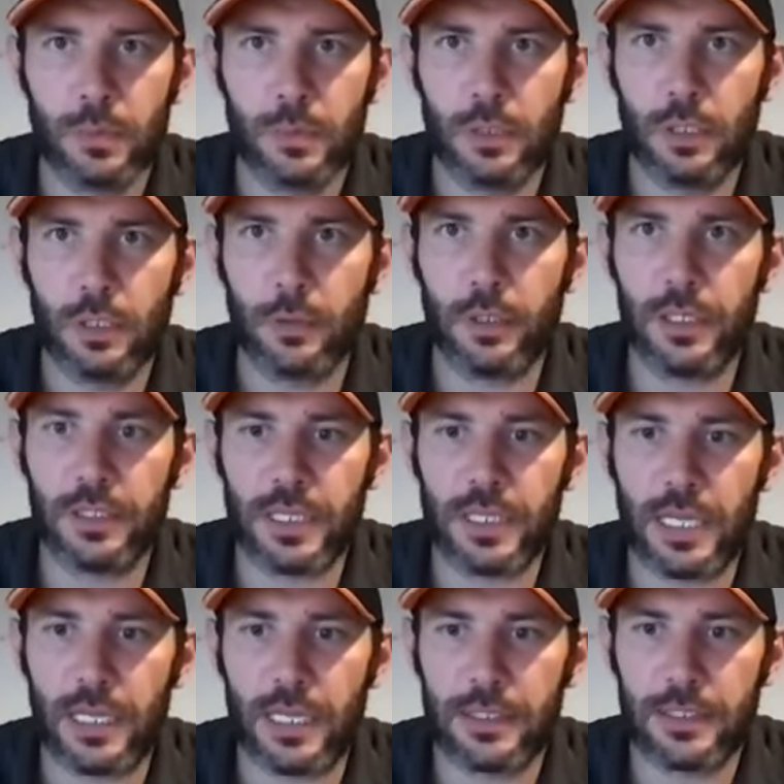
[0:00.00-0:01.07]
Come on,
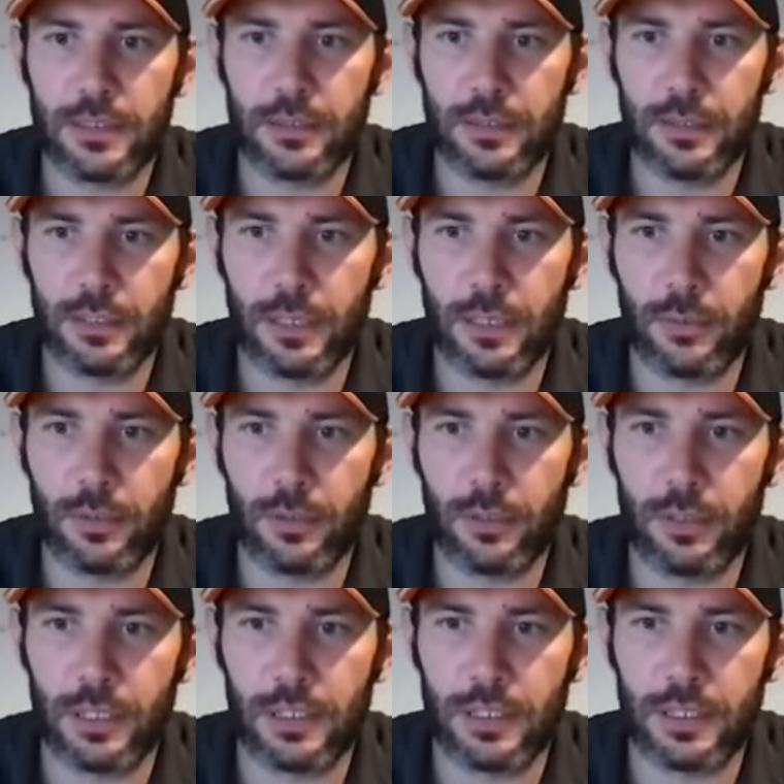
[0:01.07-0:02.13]
internet. Come
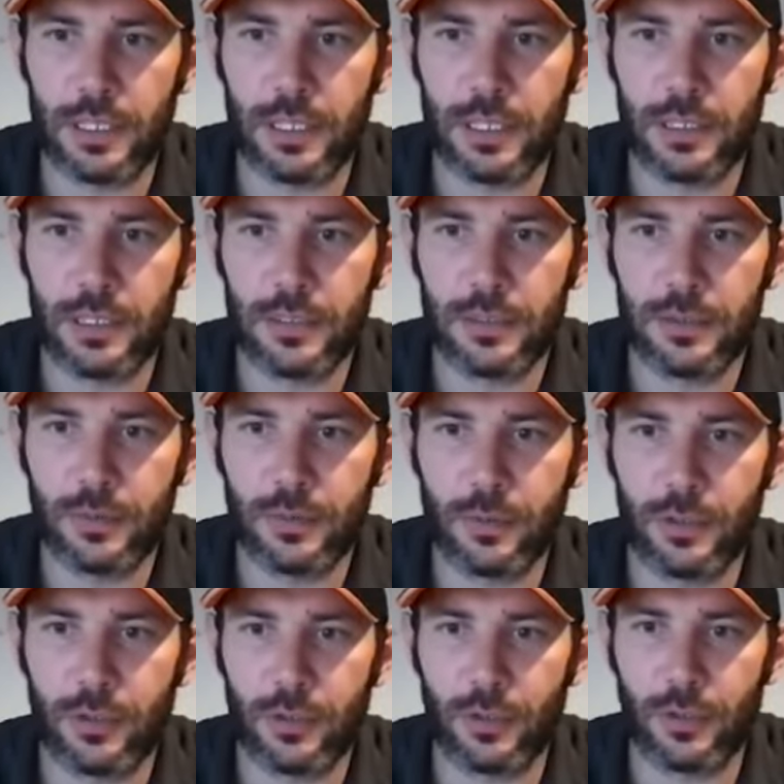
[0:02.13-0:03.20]
on, internet.
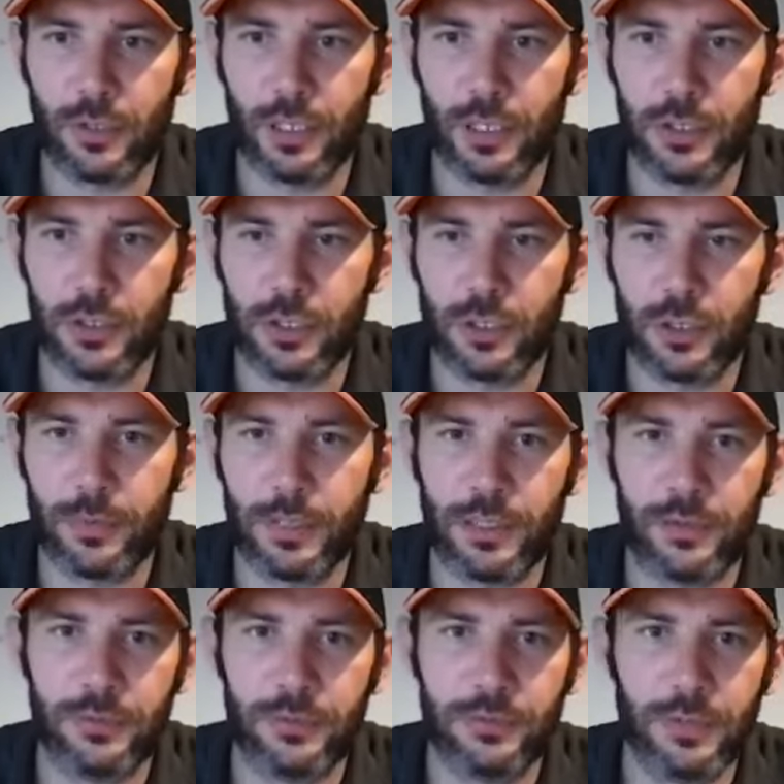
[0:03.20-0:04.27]
Work on online shop
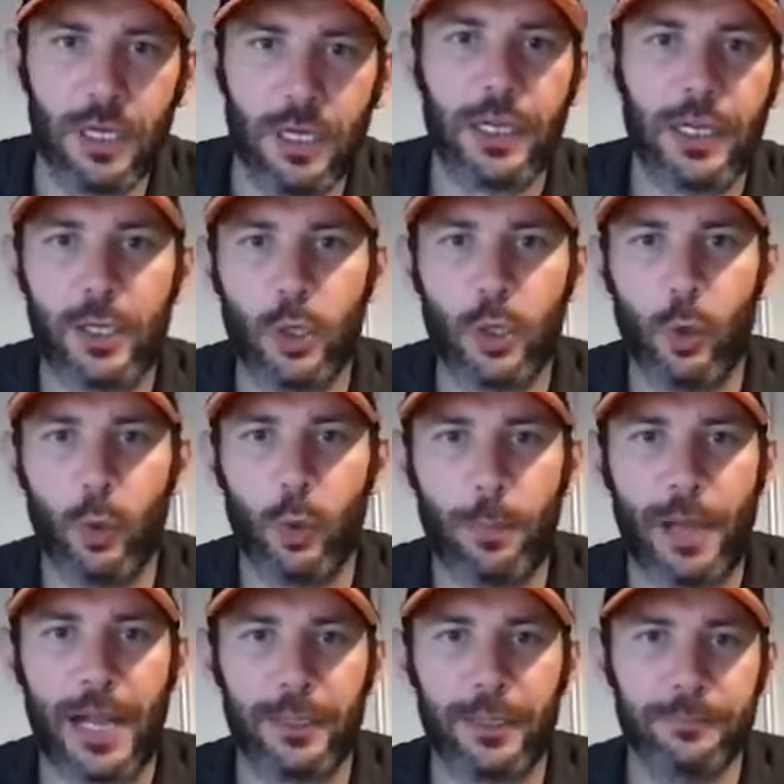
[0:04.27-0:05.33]
now. Okay, cool. We're
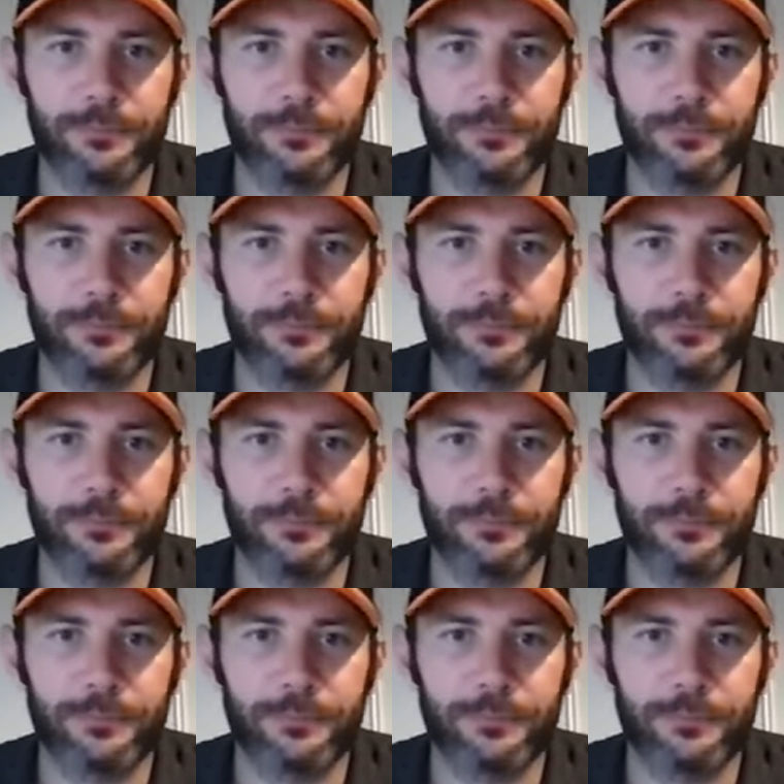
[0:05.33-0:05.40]
back.